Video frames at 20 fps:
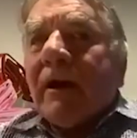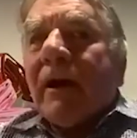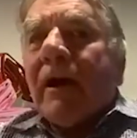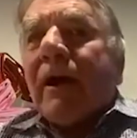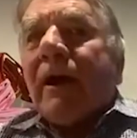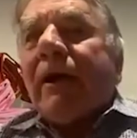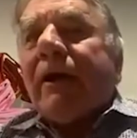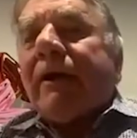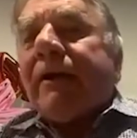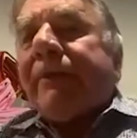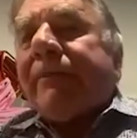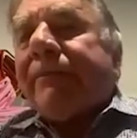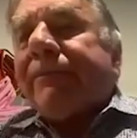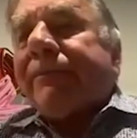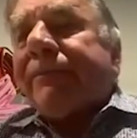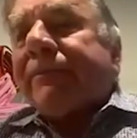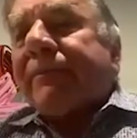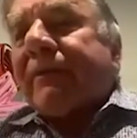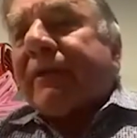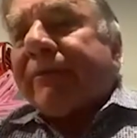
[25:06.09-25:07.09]

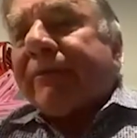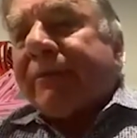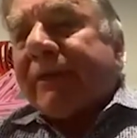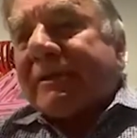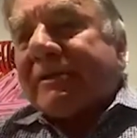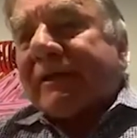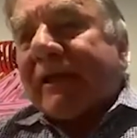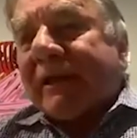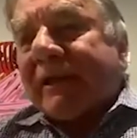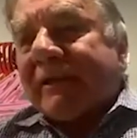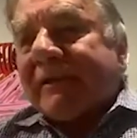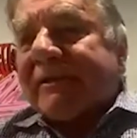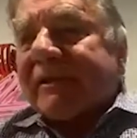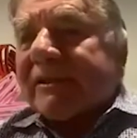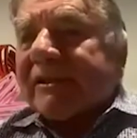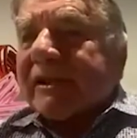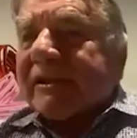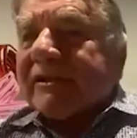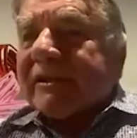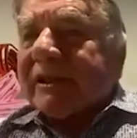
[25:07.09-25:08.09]
There have been studies
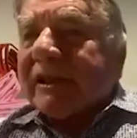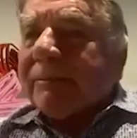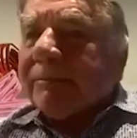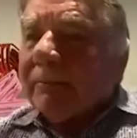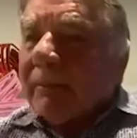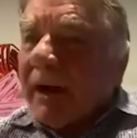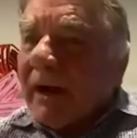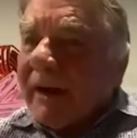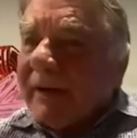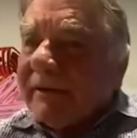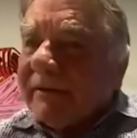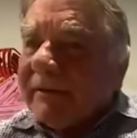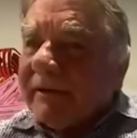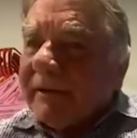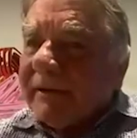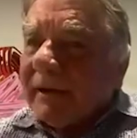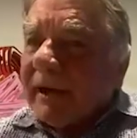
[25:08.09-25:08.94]
suggesting it might,